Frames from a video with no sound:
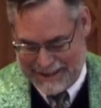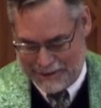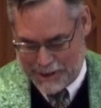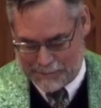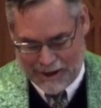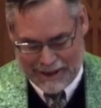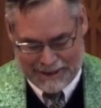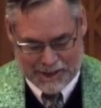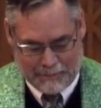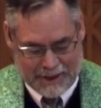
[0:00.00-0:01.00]
We brought
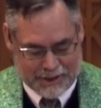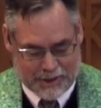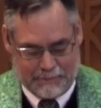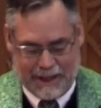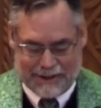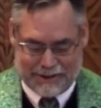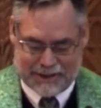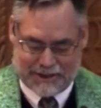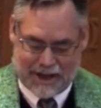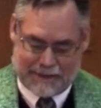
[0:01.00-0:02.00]
in special speakers to
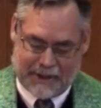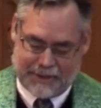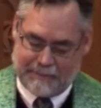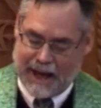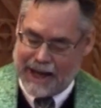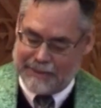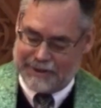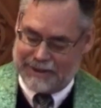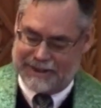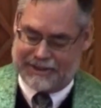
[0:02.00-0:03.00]
talk about the
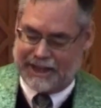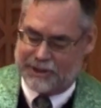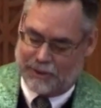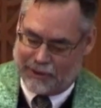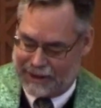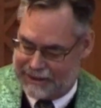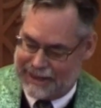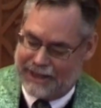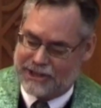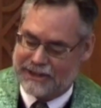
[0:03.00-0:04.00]
Bible and sexual
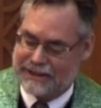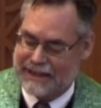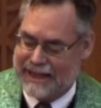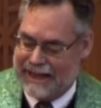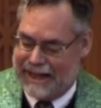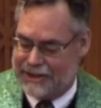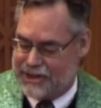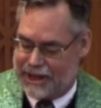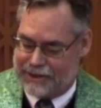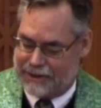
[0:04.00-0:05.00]
orientation and
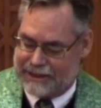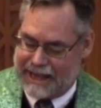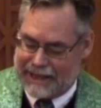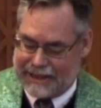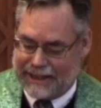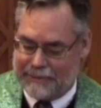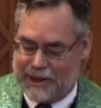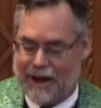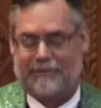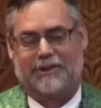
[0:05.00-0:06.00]
gender identity. We
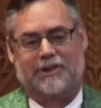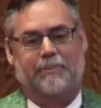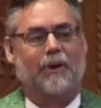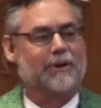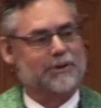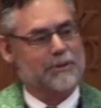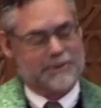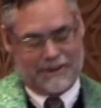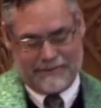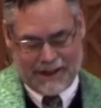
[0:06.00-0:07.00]
offered support groups
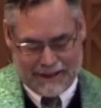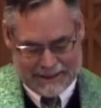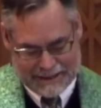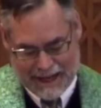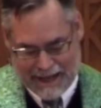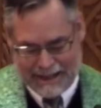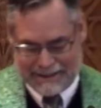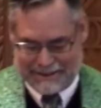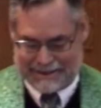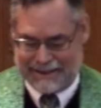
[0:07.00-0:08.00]
of various kinds.